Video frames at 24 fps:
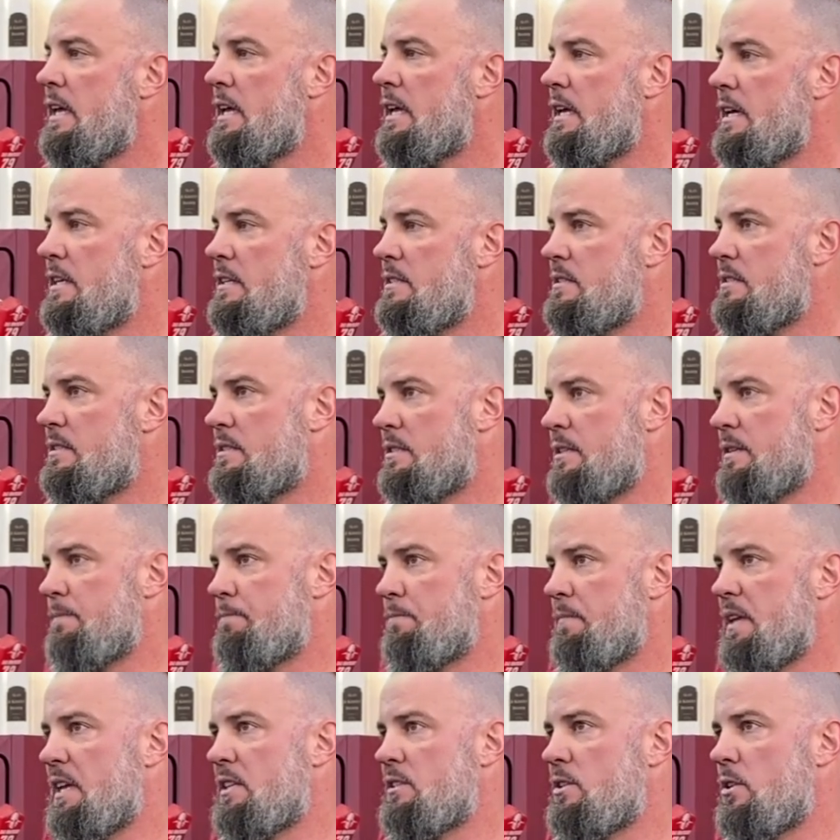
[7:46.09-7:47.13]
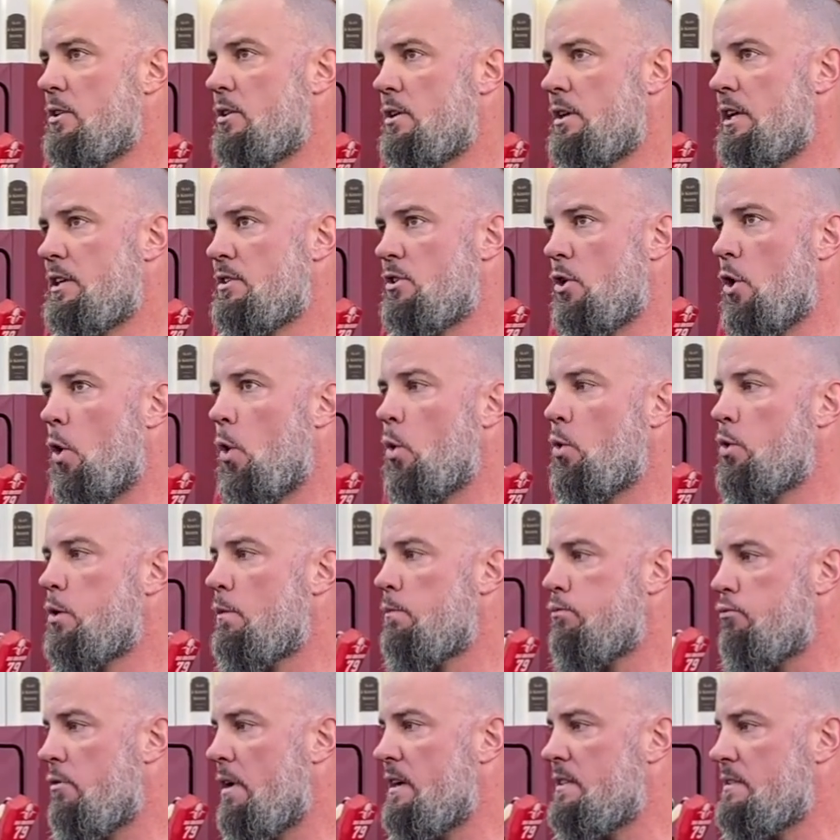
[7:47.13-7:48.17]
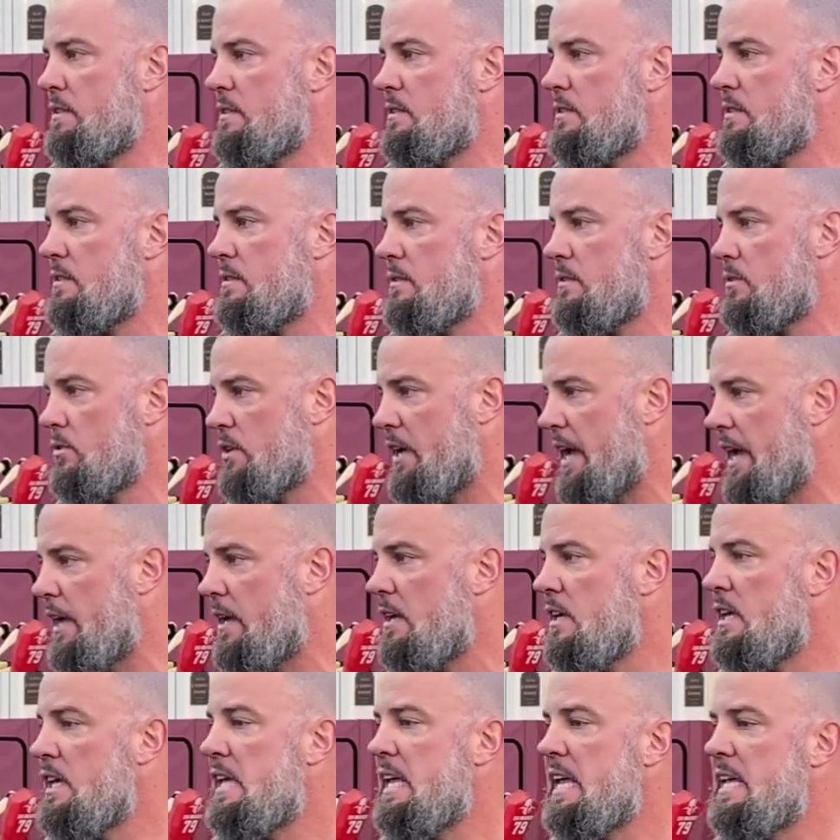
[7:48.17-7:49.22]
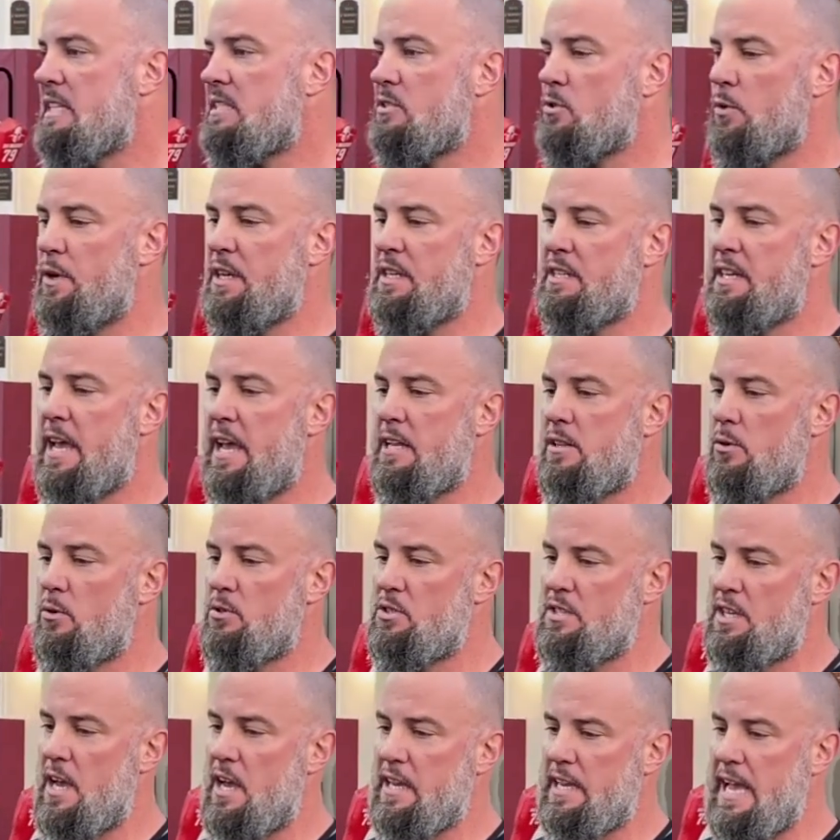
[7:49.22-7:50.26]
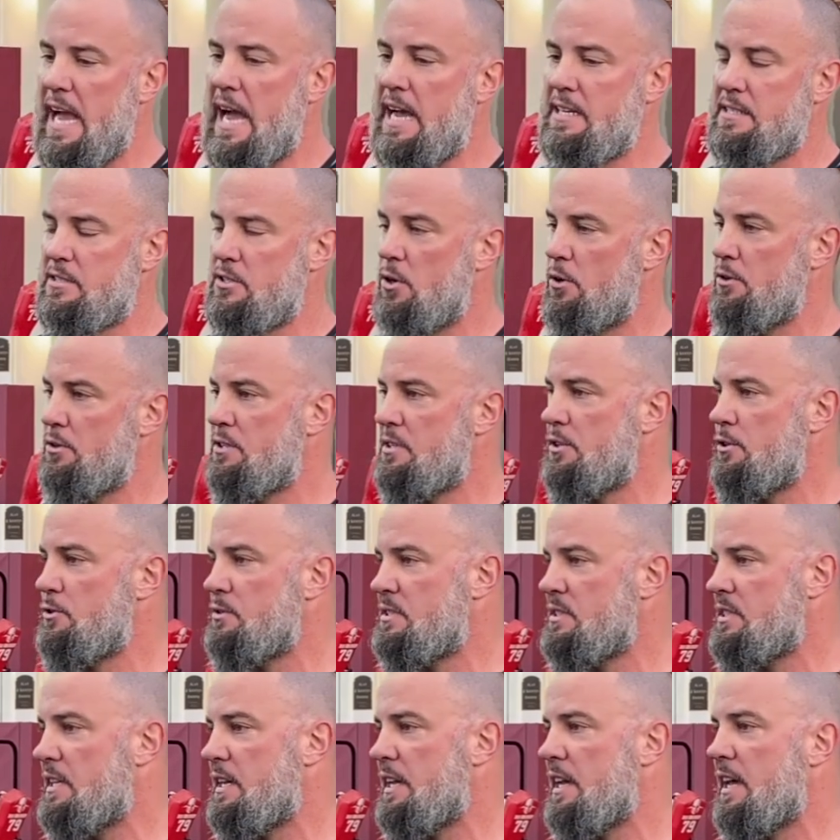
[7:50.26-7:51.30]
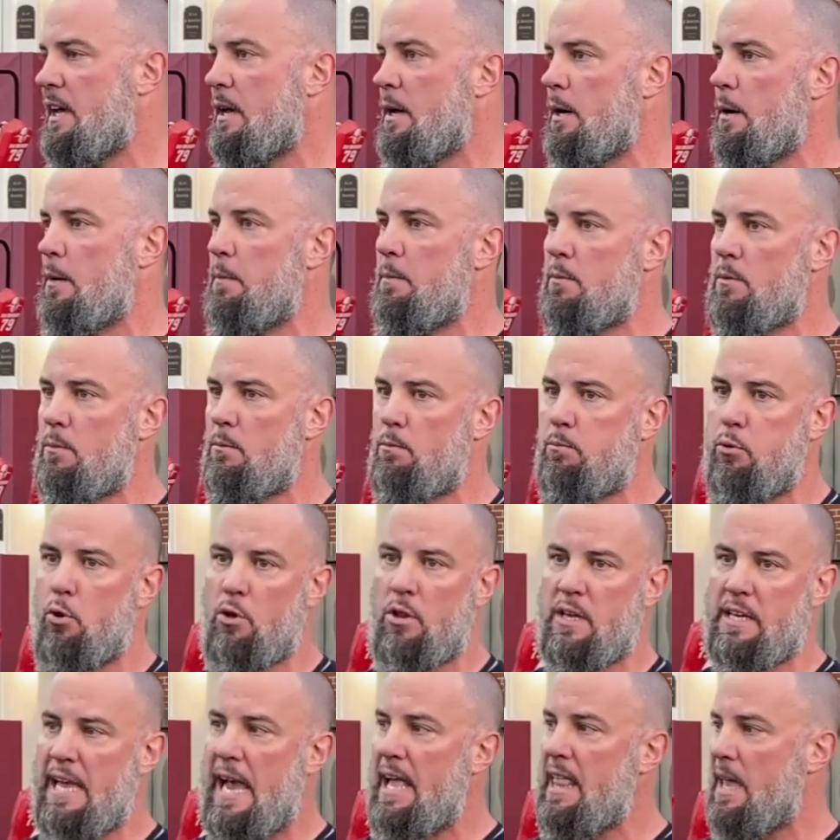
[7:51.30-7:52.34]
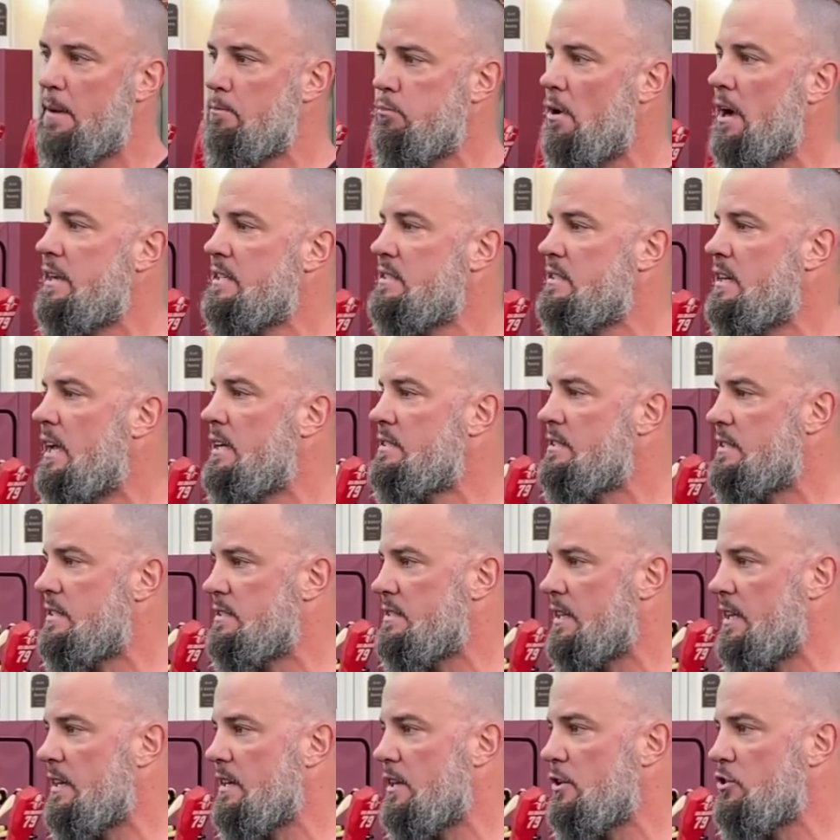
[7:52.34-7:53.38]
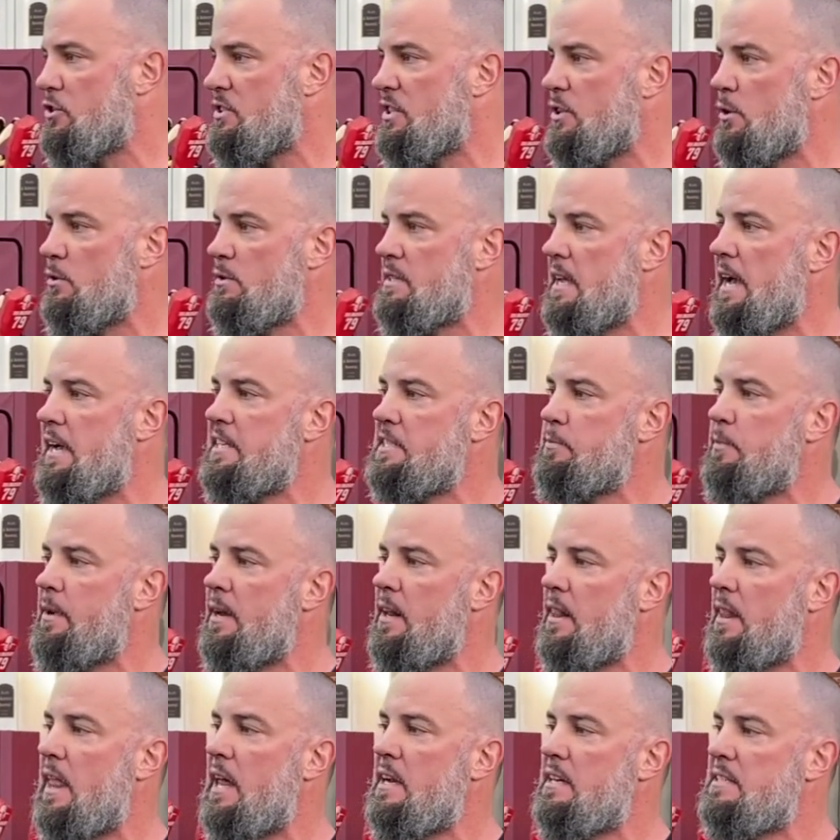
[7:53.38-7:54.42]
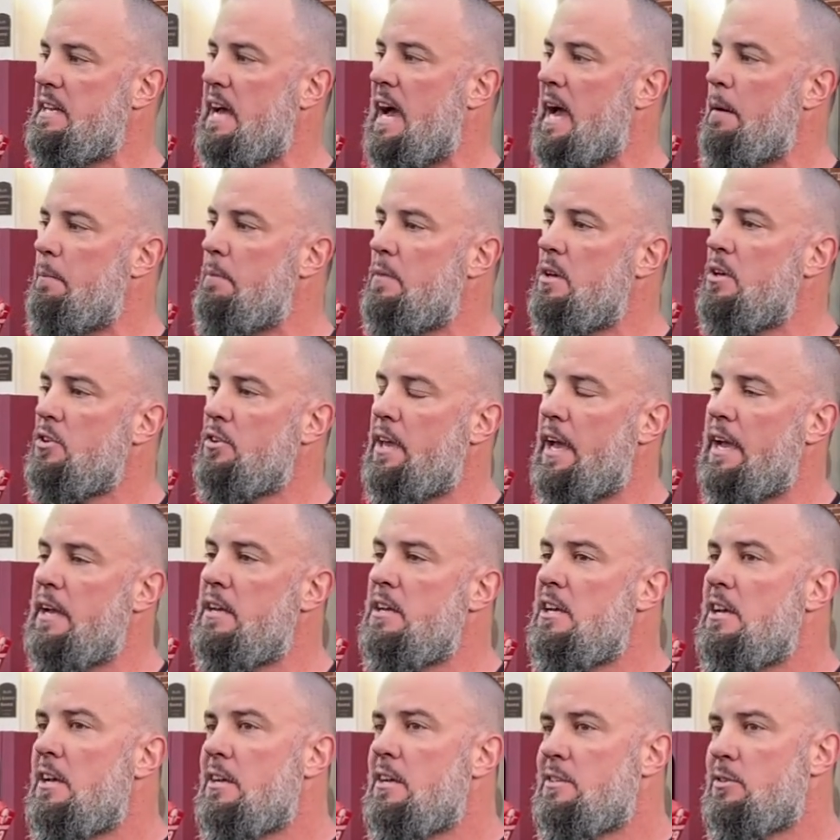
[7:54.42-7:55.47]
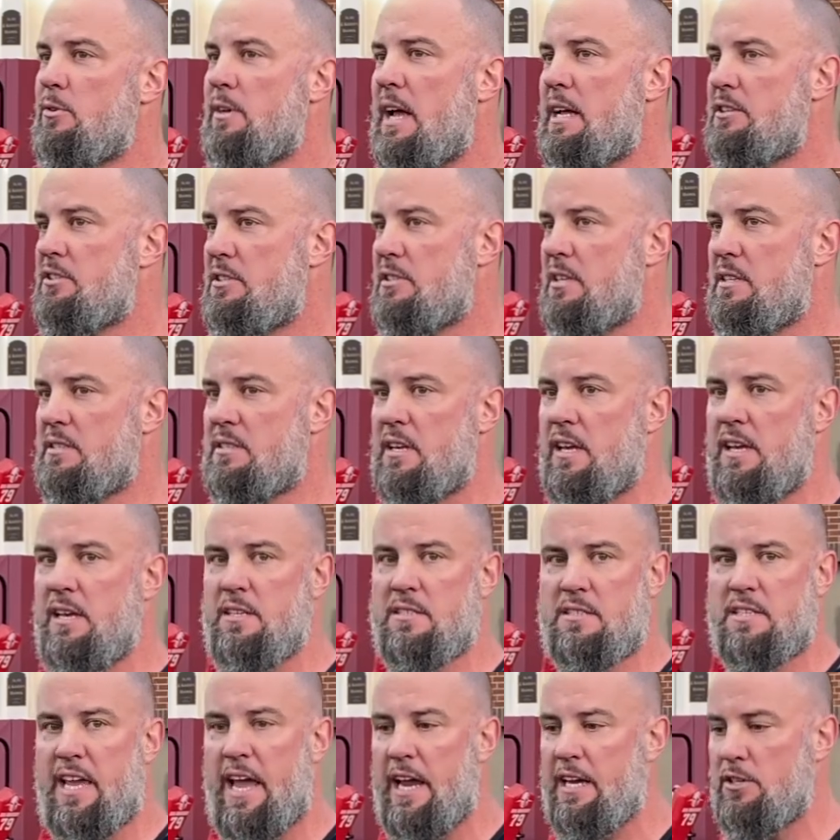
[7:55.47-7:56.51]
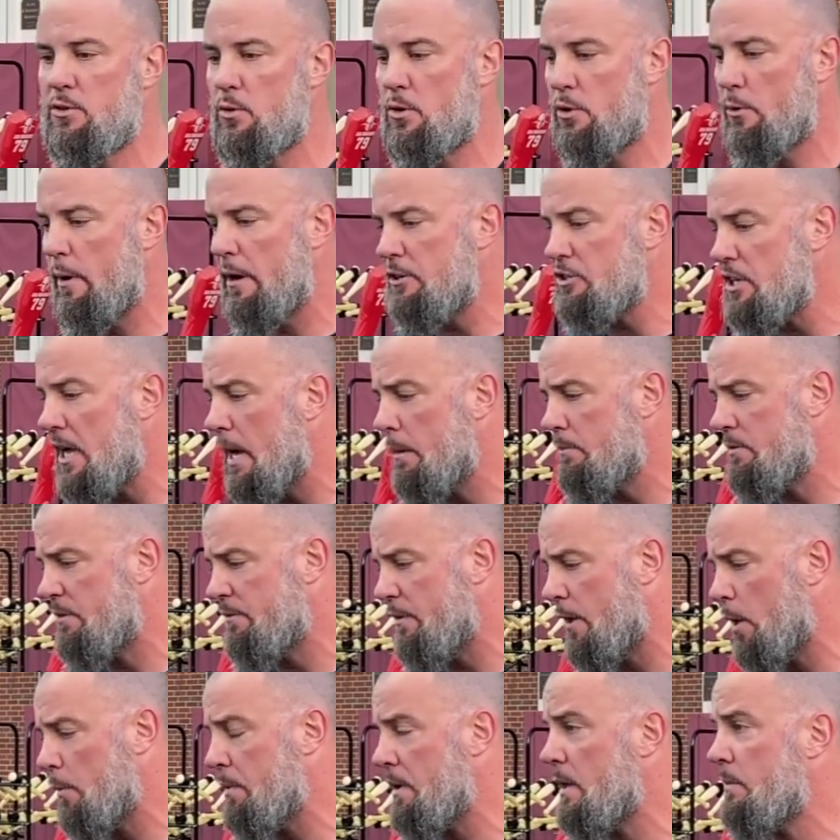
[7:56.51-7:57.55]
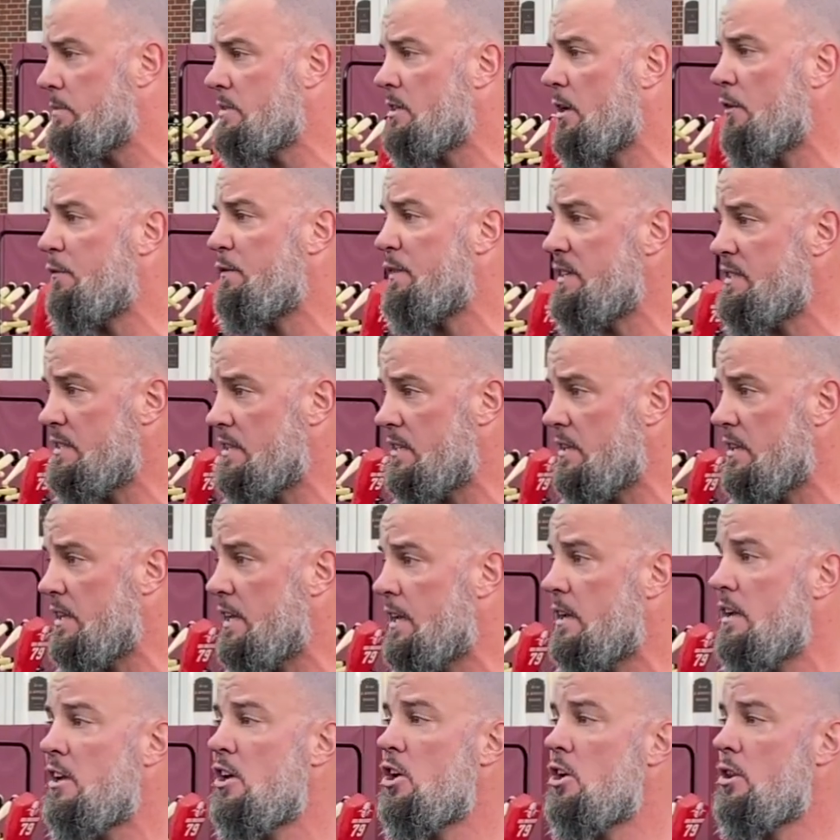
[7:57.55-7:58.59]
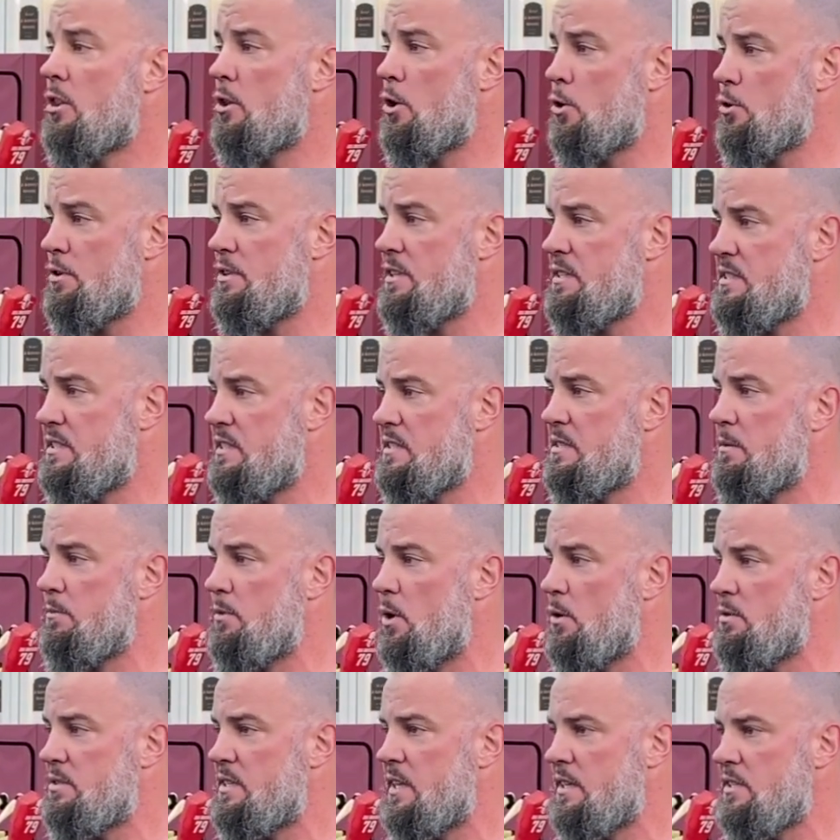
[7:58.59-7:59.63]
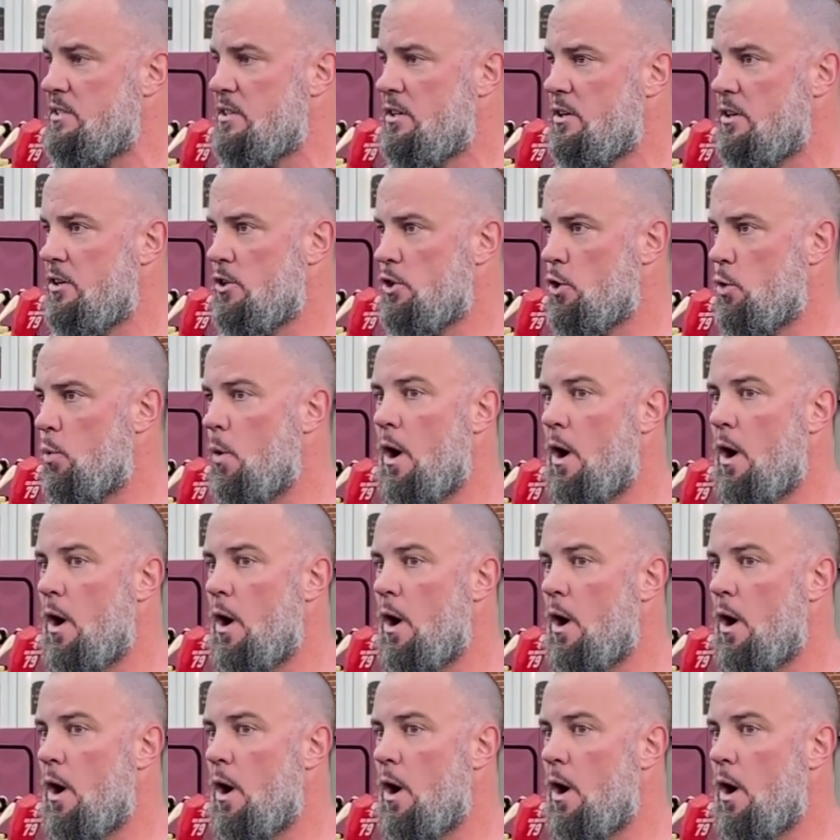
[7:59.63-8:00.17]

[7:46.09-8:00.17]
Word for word: he's he's an he's an older presence, okay? So he can take those young guys. You know, you, you see him pull a guy like Bryson Estes in. You see those guys spend a lot of time. Okay, so not just as is Caden doing a great job developing himself physically, learning the system, those things. You're